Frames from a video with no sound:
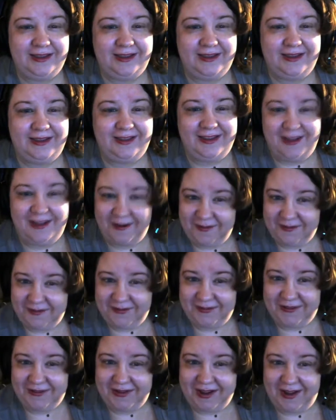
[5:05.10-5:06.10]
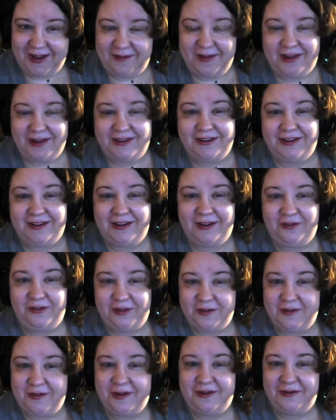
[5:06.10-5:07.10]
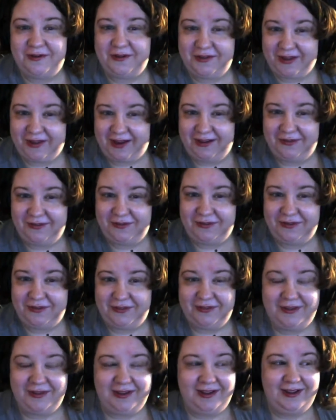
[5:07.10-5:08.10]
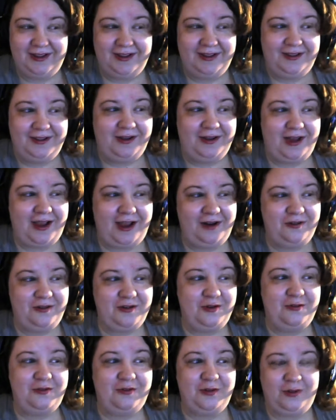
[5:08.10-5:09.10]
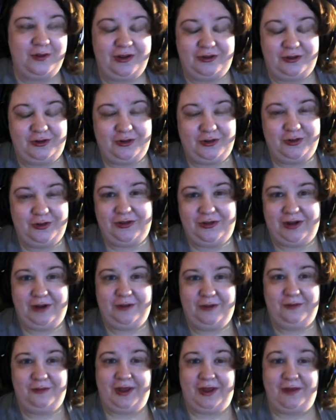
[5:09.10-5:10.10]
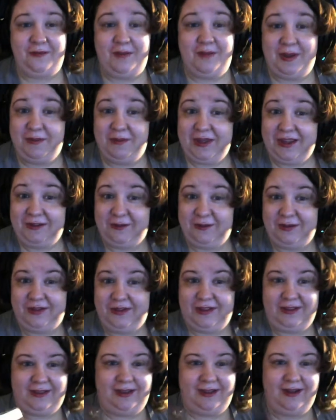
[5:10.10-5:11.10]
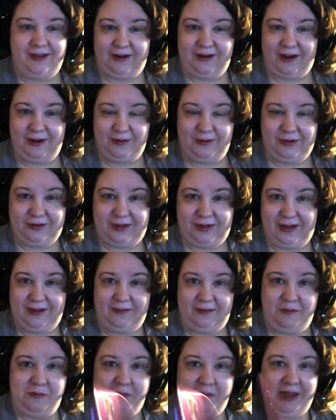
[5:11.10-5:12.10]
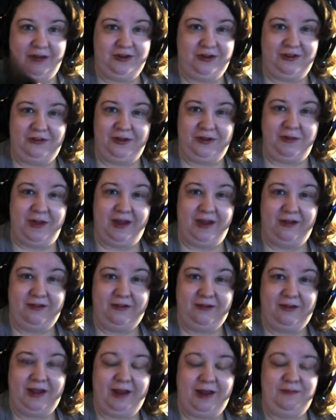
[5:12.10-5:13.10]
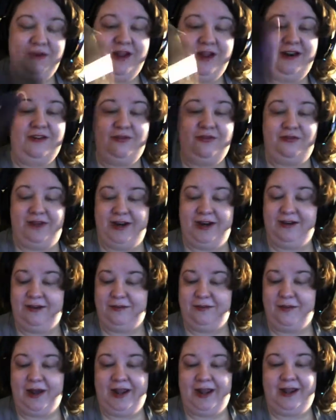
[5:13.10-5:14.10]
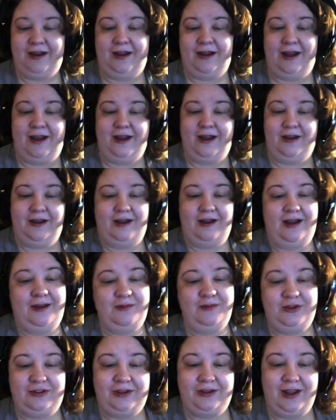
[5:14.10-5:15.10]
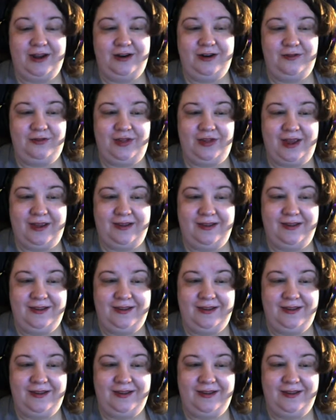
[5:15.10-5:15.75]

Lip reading: No, I'm actually a female in real life. I don't know if it was a troll video. Like maybe he really thought I was like male to female. I'm not offended by it. I'm just kind of like